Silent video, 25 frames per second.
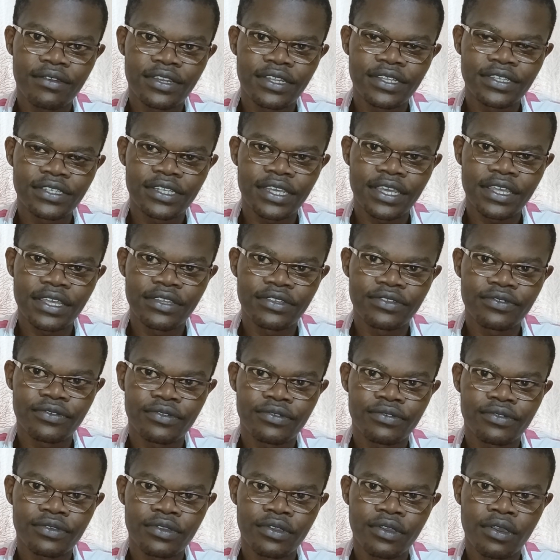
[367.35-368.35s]
discharge is
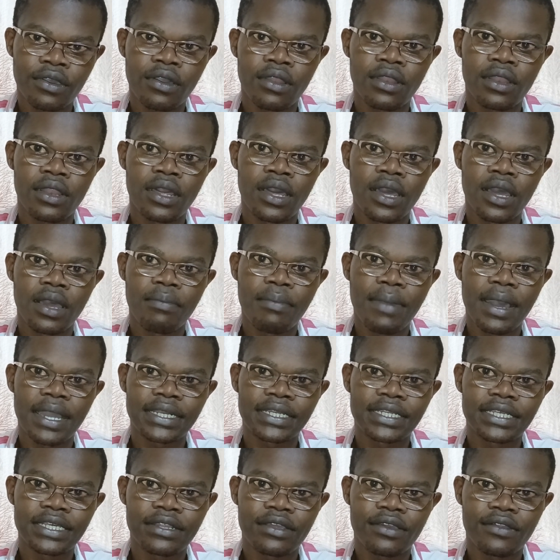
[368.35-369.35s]
what we call
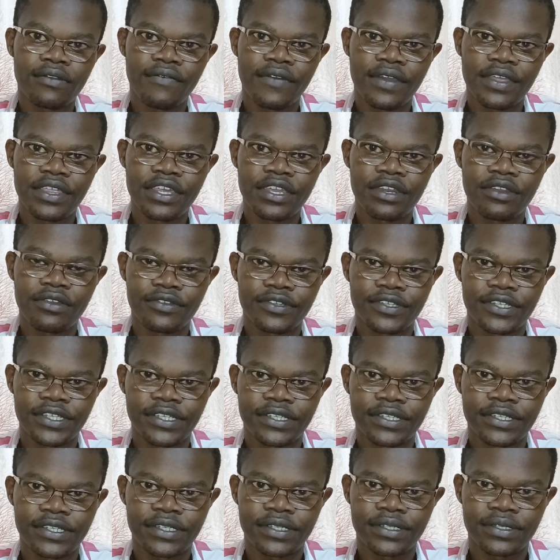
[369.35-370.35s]
bacterial
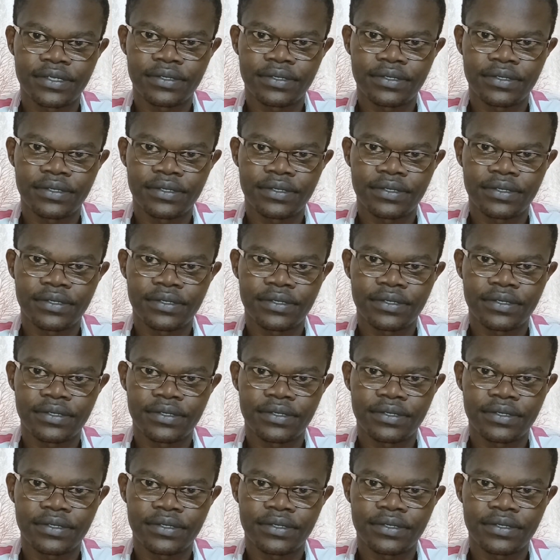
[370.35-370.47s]
vaginosis.